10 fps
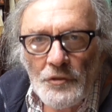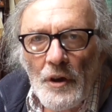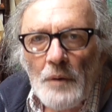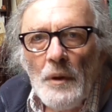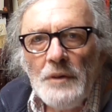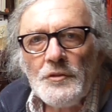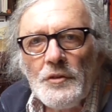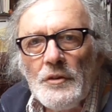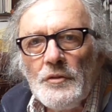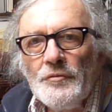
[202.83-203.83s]
So I
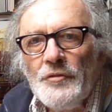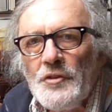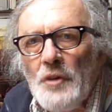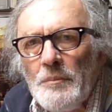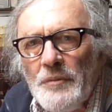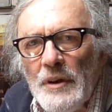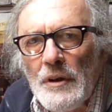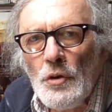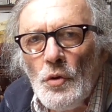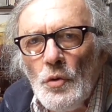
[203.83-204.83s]
went for
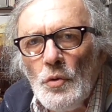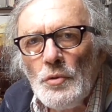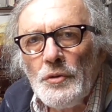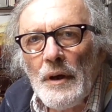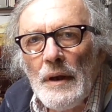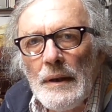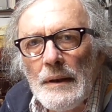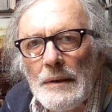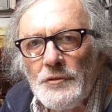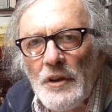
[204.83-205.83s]
something called
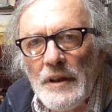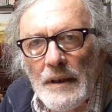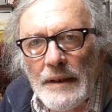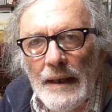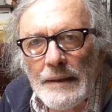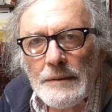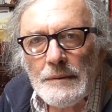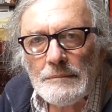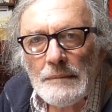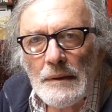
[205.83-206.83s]
Tinkercad,
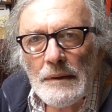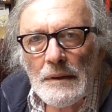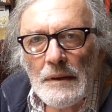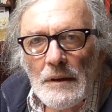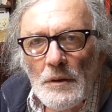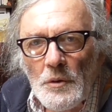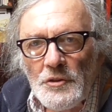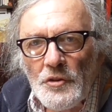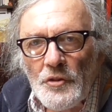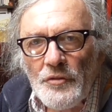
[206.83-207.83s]

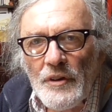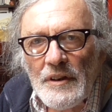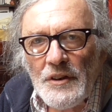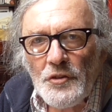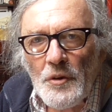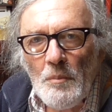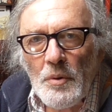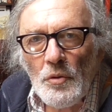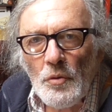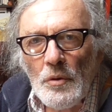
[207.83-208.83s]
which is a fairly
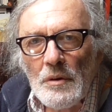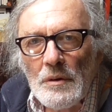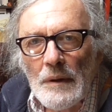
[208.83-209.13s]
simple,